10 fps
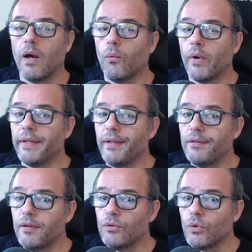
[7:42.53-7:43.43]
And when
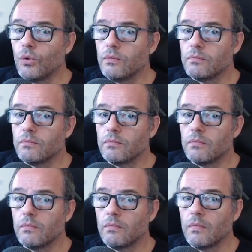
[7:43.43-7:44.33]
this is true,
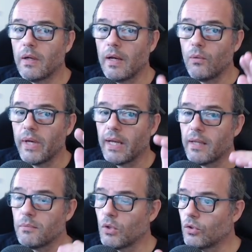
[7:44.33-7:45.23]
we can
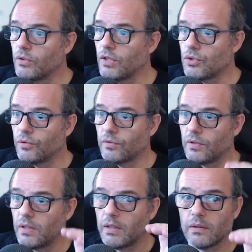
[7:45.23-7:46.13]
add more
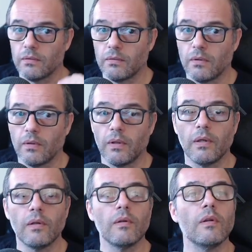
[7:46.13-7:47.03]
conditions here.
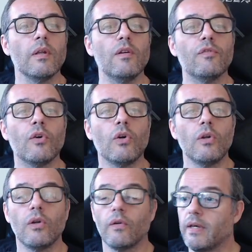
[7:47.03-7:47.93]
If
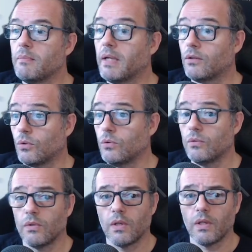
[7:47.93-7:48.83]
all of them are
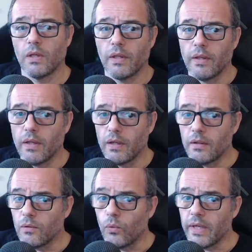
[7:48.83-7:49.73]
true,
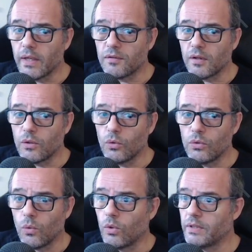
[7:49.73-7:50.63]
then we
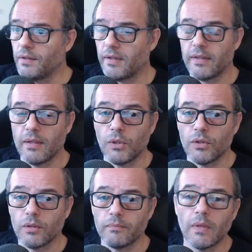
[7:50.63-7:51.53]
execute what is at the
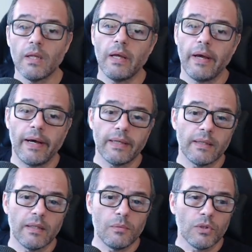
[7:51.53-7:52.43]
bottom. And
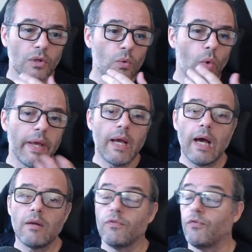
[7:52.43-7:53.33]
at the bottom, we
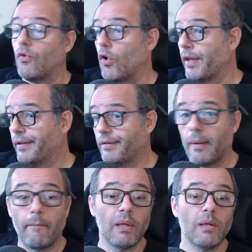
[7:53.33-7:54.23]
can, for
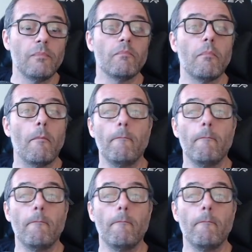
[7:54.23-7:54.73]
example,